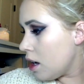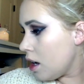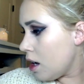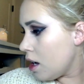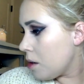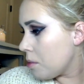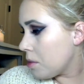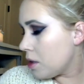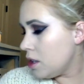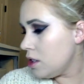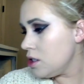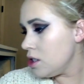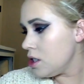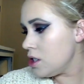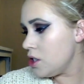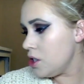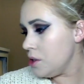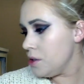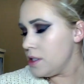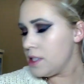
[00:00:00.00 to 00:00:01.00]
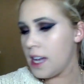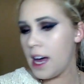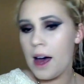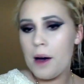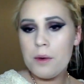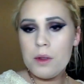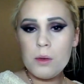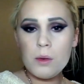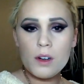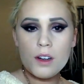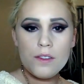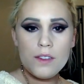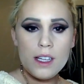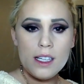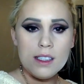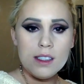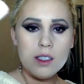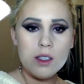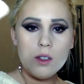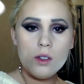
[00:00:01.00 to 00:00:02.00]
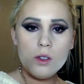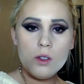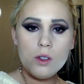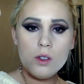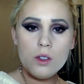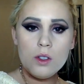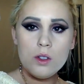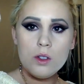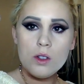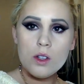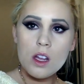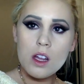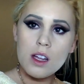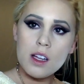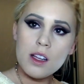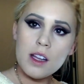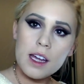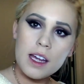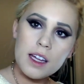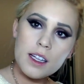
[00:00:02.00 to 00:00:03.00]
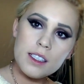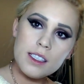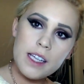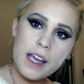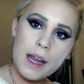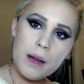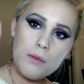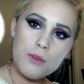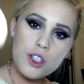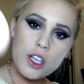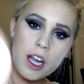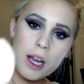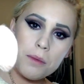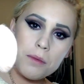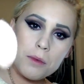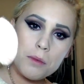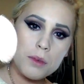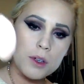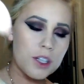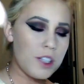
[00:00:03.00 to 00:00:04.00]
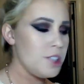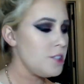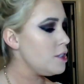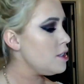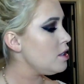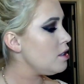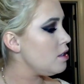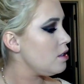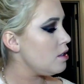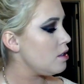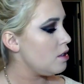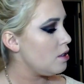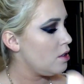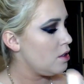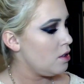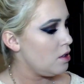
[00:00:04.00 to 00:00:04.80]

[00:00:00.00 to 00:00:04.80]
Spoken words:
And I'm going to just use that with one of these little like tape-shaped brushes.